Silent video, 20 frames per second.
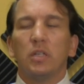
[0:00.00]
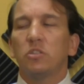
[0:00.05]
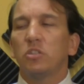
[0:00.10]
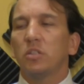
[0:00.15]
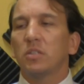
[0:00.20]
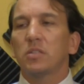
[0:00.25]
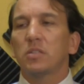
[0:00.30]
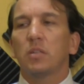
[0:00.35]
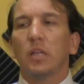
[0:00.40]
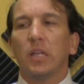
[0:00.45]
It
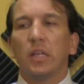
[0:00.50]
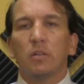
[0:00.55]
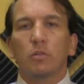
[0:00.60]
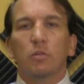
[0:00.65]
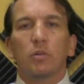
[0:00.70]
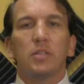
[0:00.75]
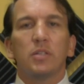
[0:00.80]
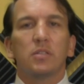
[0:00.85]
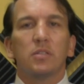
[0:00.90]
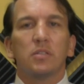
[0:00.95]
just
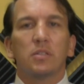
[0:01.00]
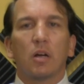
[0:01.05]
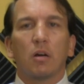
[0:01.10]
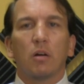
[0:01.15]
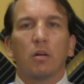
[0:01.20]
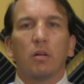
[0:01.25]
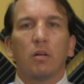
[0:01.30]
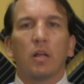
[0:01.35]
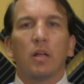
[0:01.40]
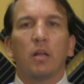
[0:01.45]
increases
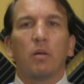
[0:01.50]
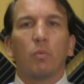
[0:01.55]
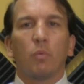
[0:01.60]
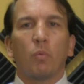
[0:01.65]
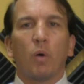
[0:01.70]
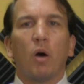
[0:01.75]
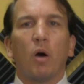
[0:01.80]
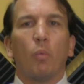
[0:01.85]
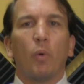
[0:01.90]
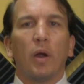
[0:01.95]
our
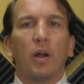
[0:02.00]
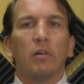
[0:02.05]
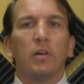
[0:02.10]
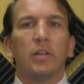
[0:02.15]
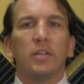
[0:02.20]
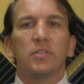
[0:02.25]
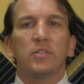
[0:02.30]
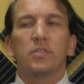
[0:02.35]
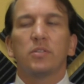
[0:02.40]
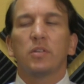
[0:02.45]

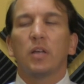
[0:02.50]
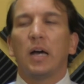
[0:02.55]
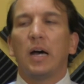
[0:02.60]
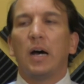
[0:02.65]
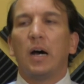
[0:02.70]
awareness